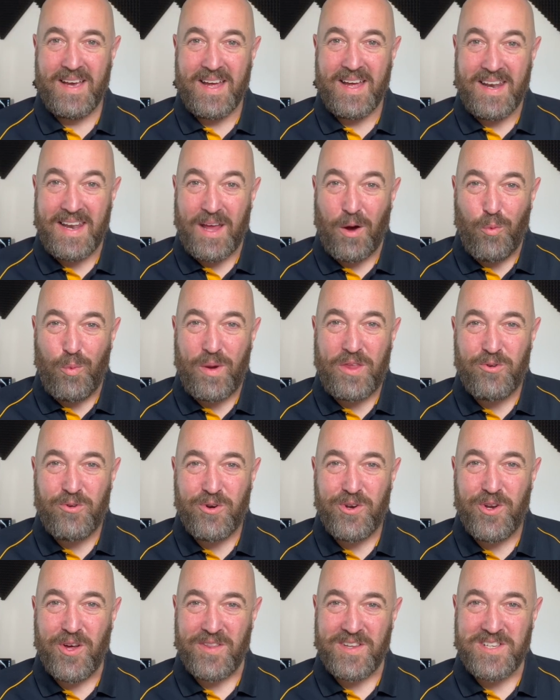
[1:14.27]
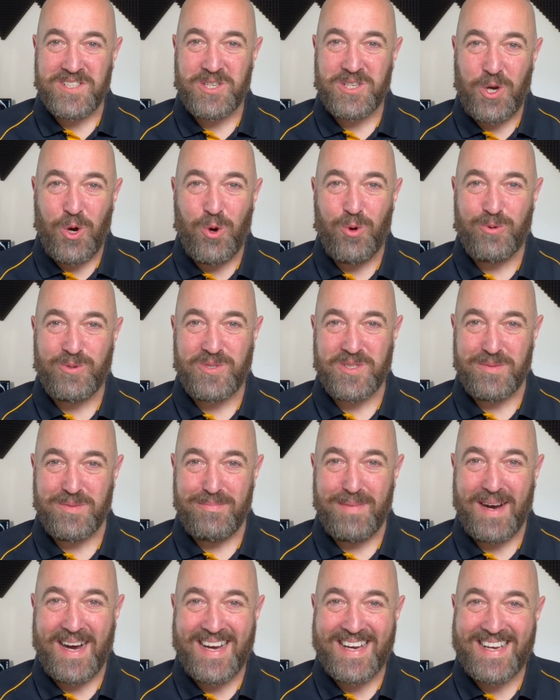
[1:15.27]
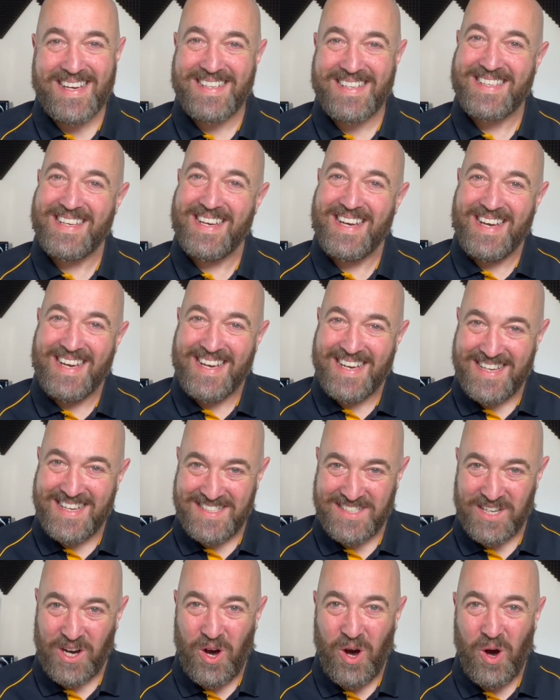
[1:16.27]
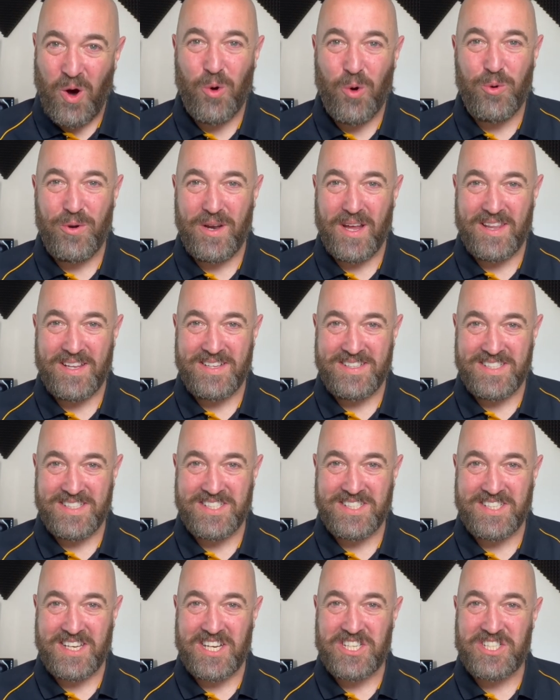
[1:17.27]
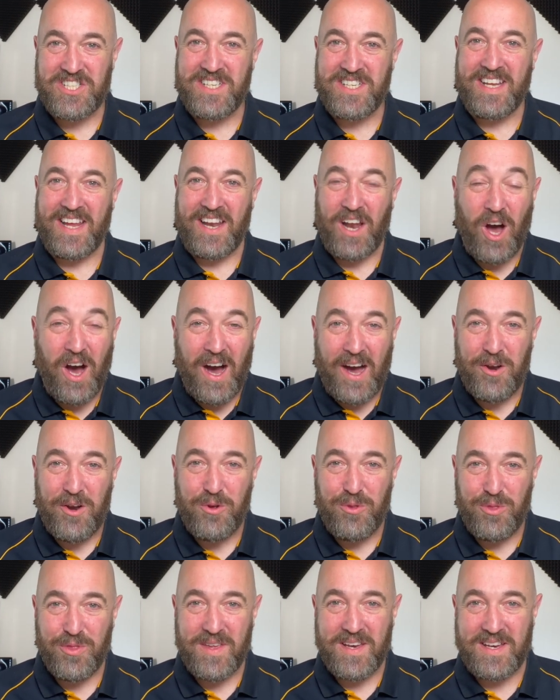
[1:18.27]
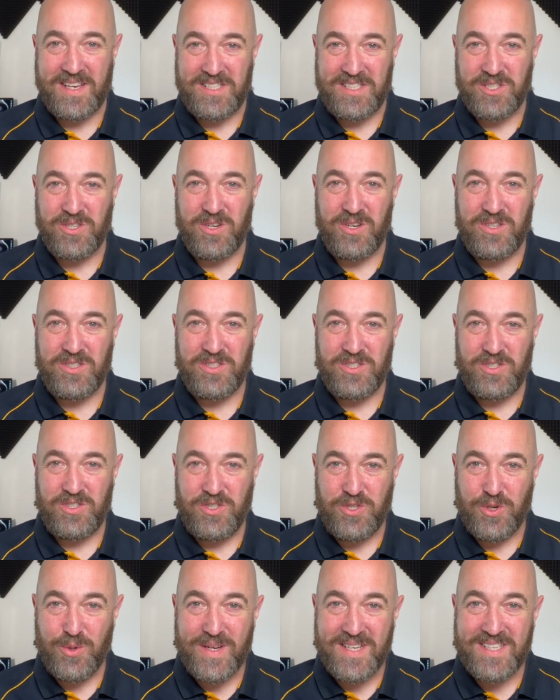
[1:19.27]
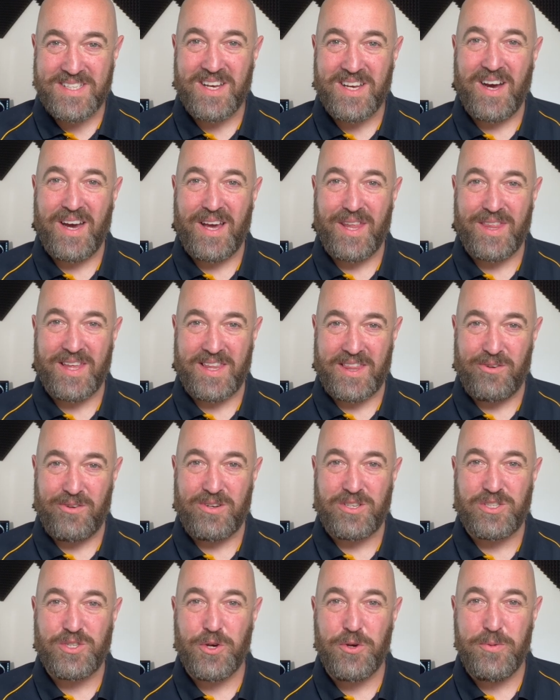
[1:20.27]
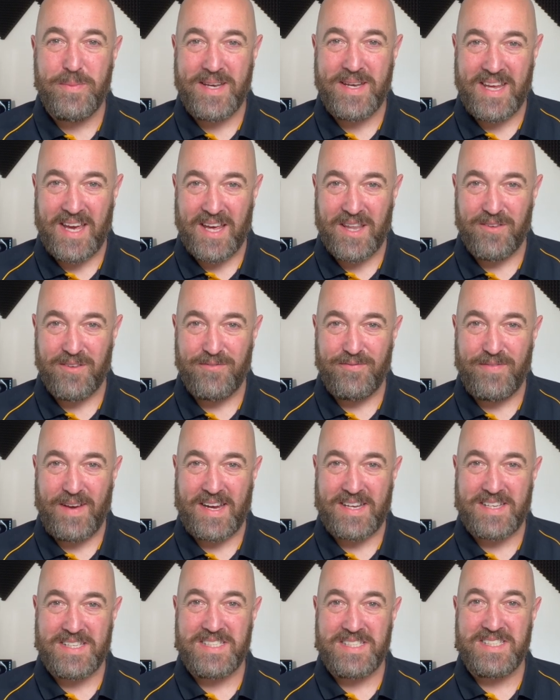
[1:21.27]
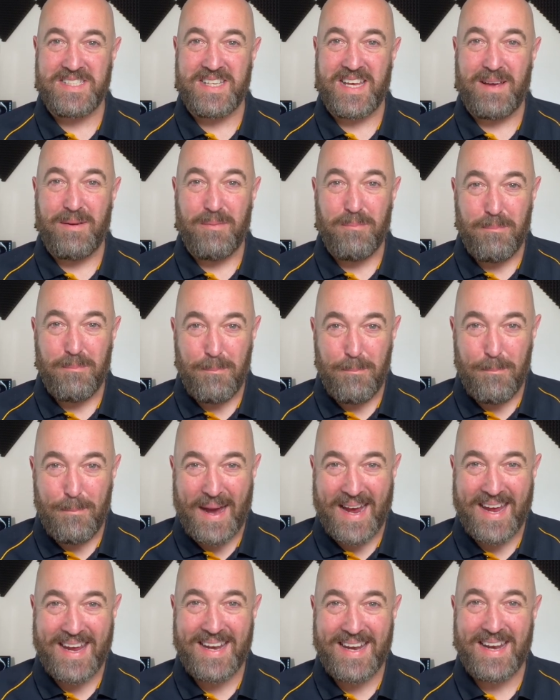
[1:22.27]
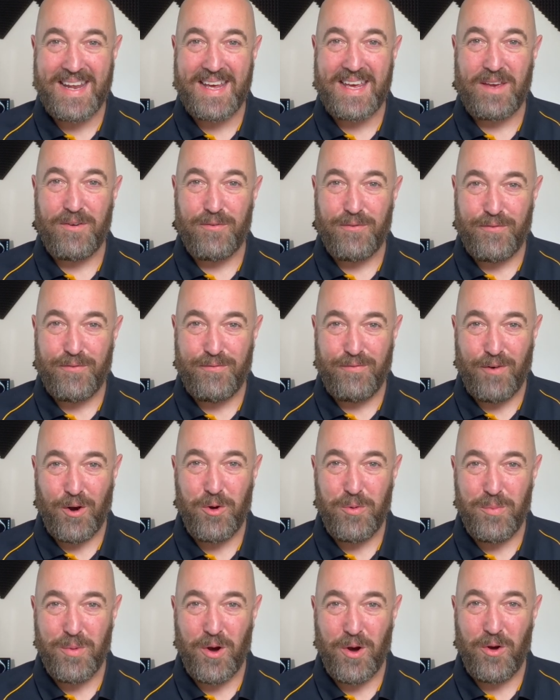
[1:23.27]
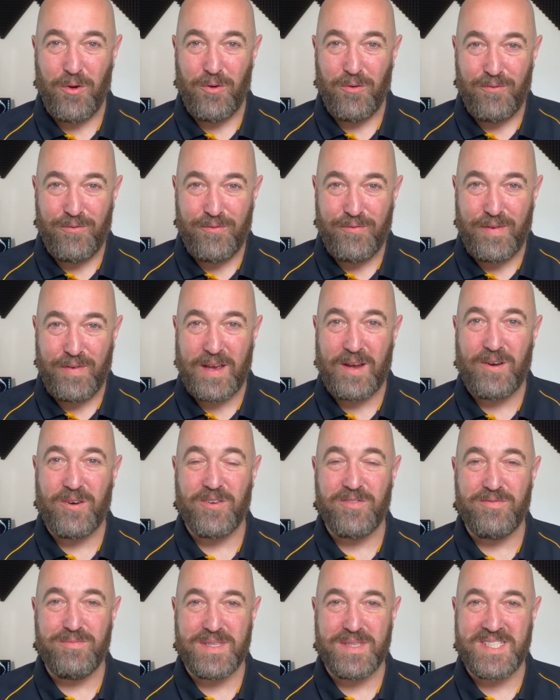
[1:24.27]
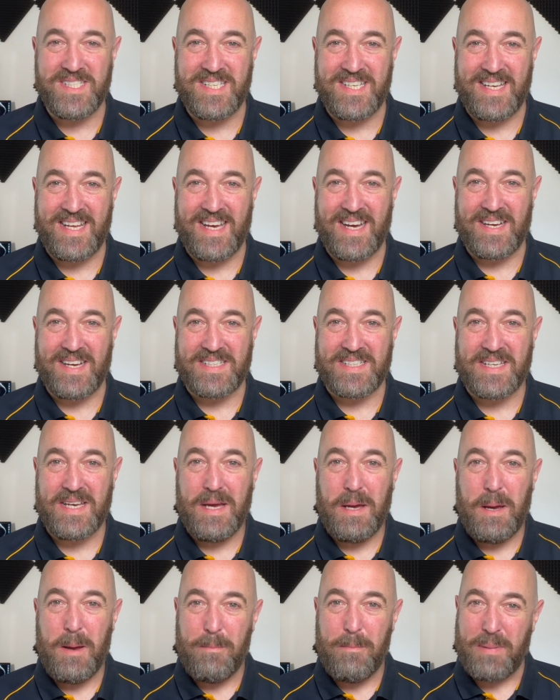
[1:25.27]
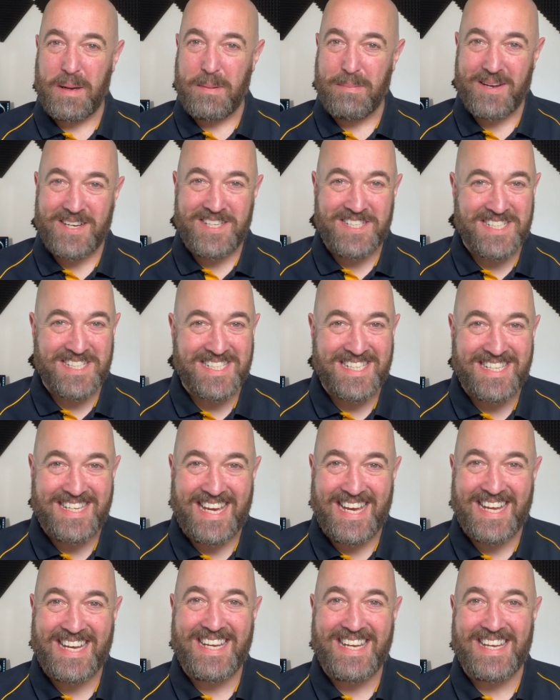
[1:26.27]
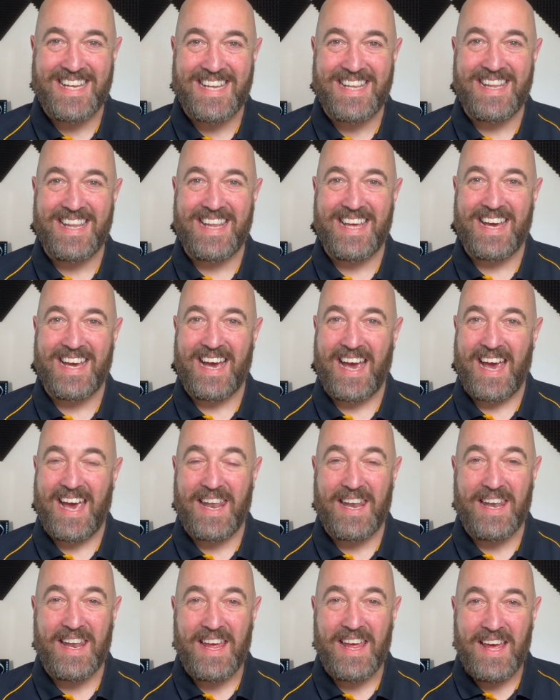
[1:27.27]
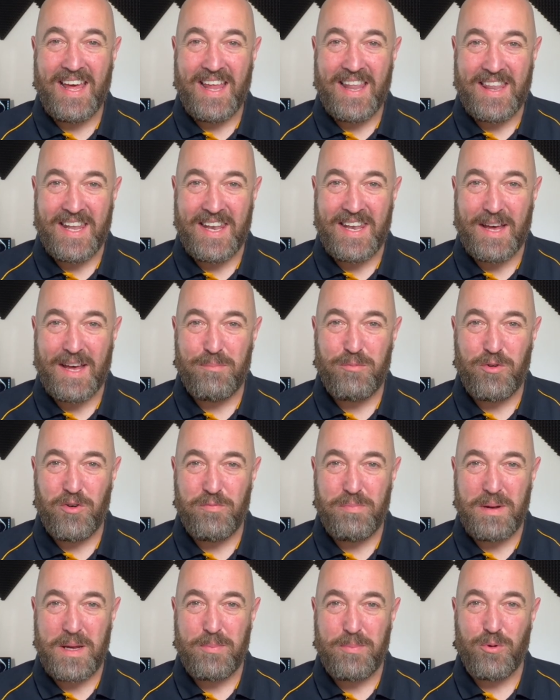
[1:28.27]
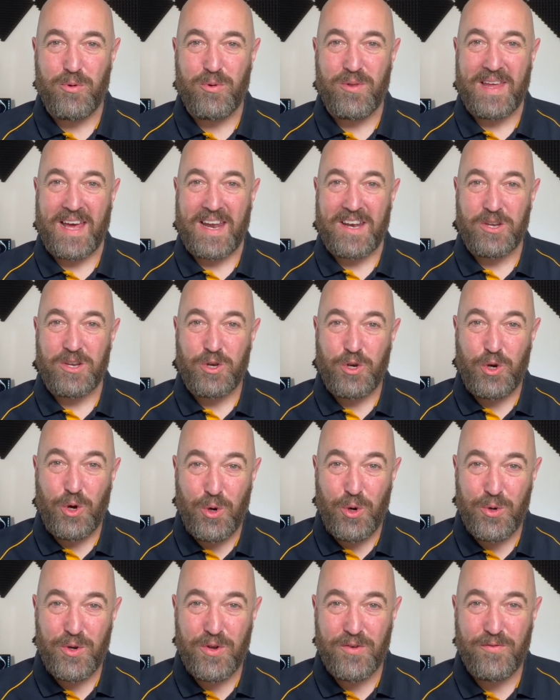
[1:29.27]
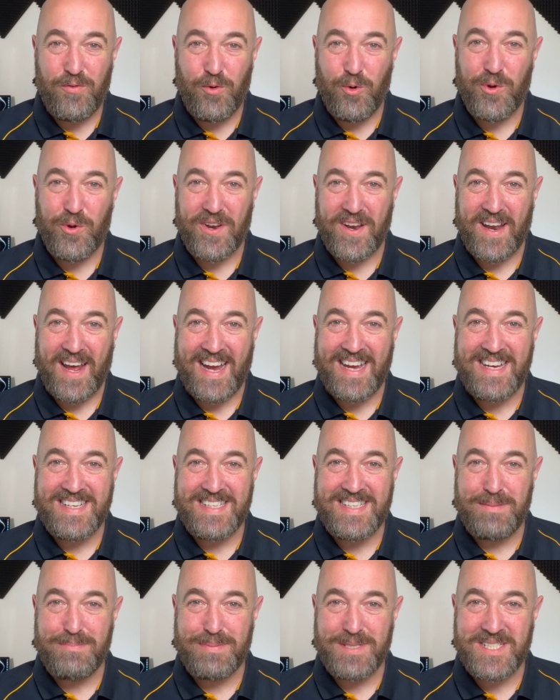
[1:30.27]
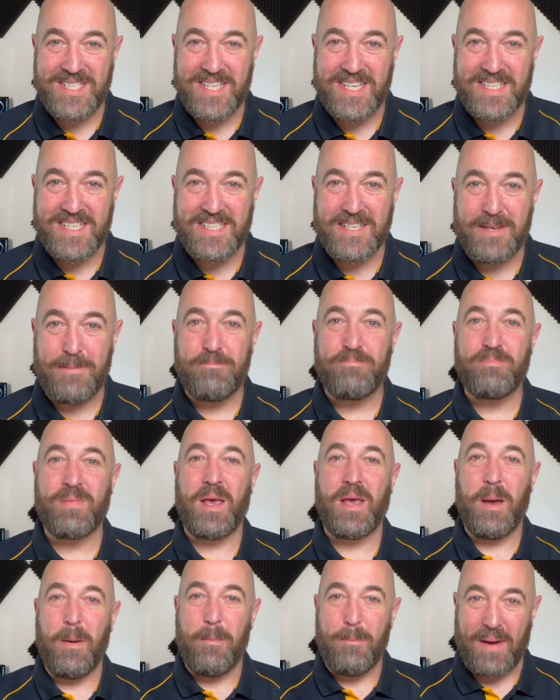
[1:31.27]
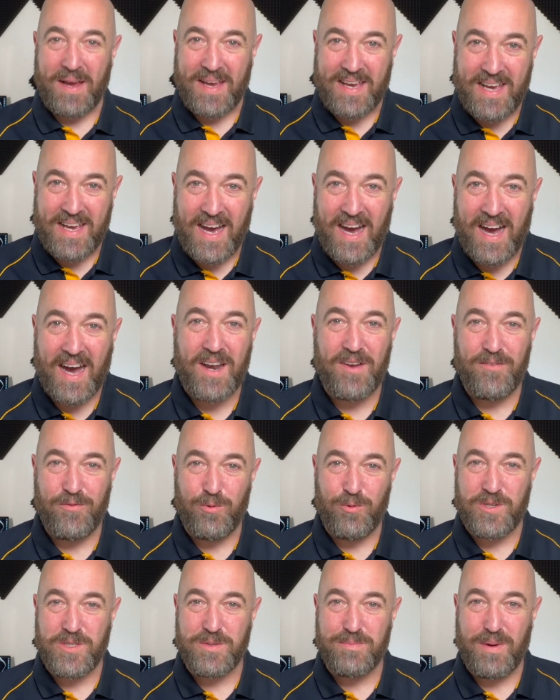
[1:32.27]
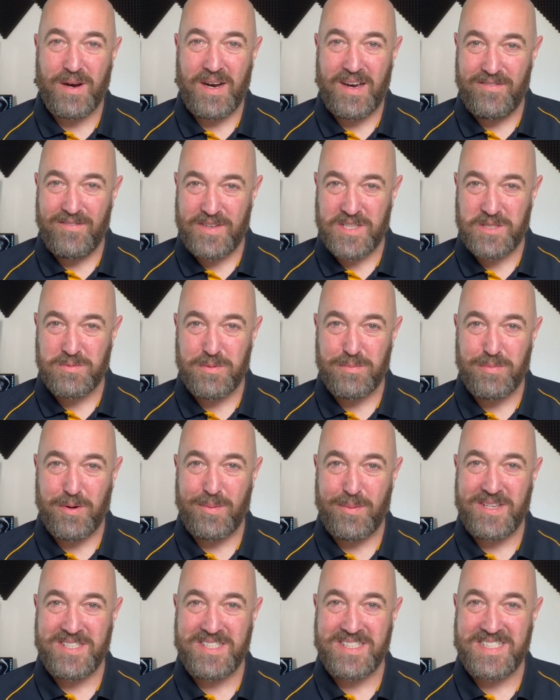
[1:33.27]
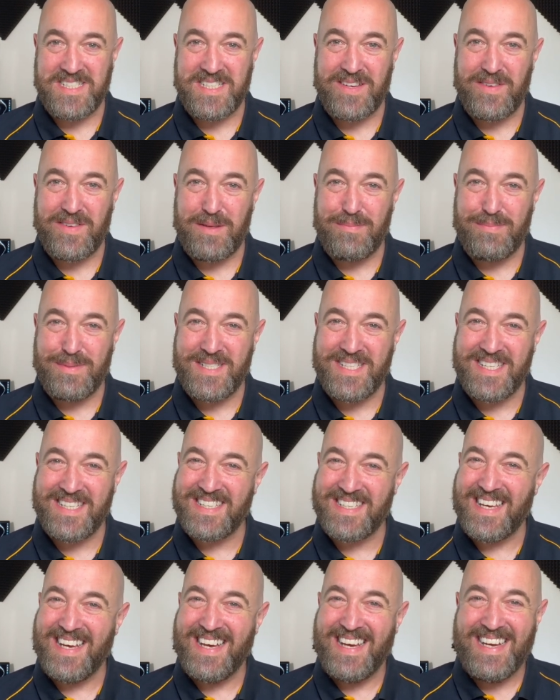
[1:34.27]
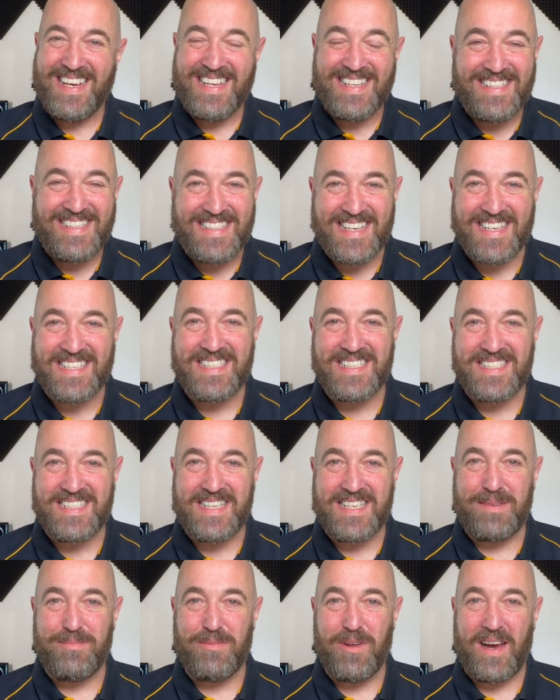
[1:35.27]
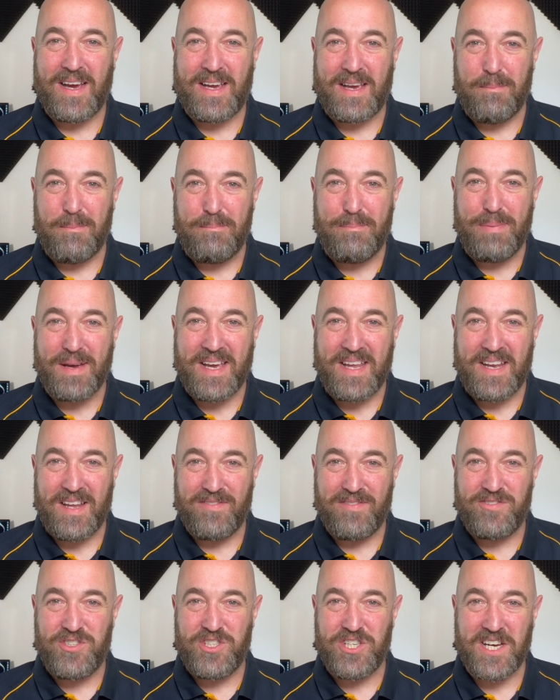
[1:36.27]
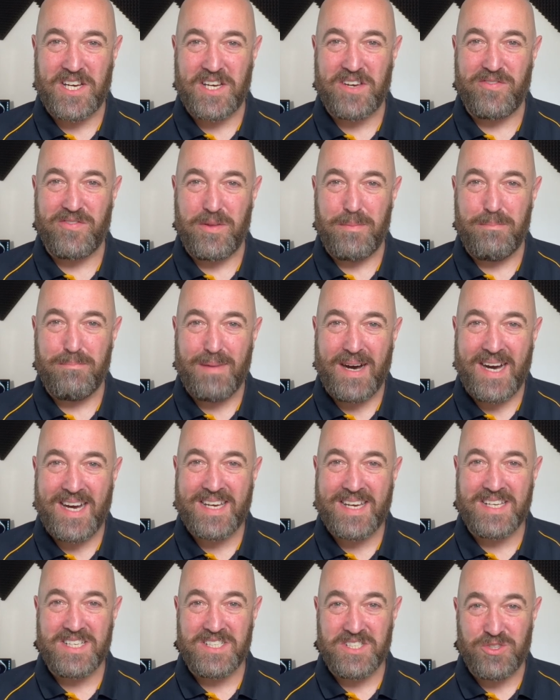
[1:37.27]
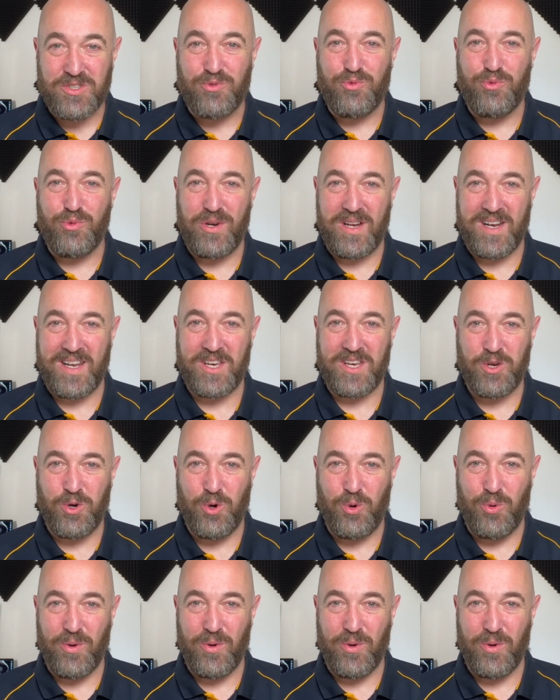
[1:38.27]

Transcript: Now, whether or not this cools the market is a whole nother discussion, and I don't think it's going to do it. I think there are too many other factors mainly FOMO, fear of missing out. People are just getting in there, and the number of people that could afford at 80% but can't afford to buy investment properties at 70% doesn't seem like a big enough chunk of the market to really call